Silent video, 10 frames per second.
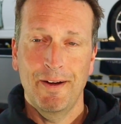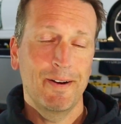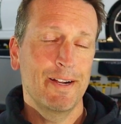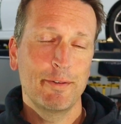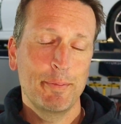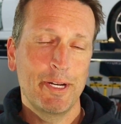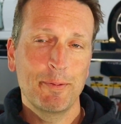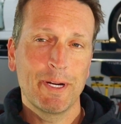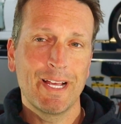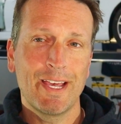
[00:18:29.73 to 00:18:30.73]
All right, everybody,
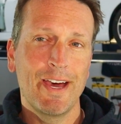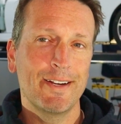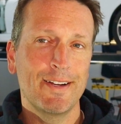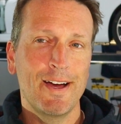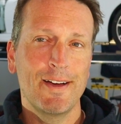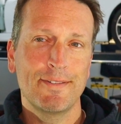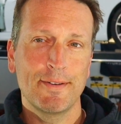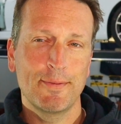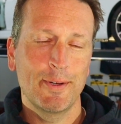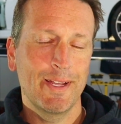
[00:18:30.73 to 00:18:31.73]
we're gonna cut it
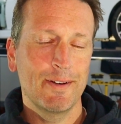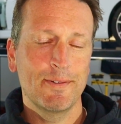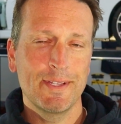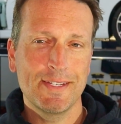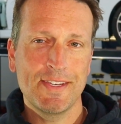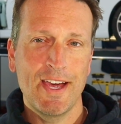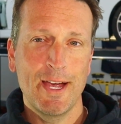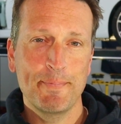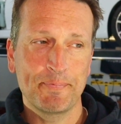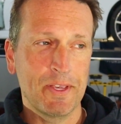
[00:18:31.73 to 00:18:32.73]
off for there for this
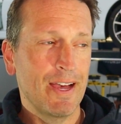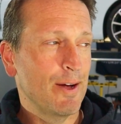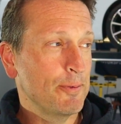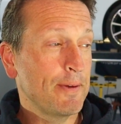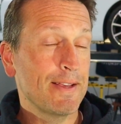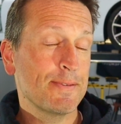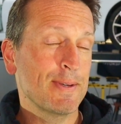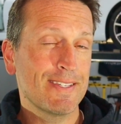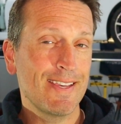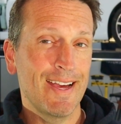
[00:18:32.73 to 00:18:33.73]
time. Uh, we've got some
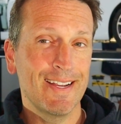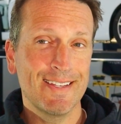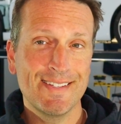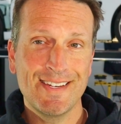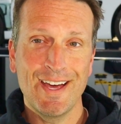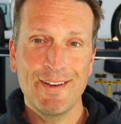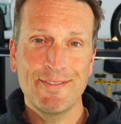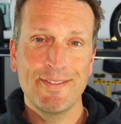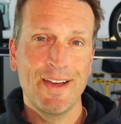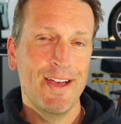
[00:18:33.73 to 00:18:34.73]
exciting
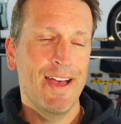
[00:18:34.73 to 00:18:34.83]
stuff.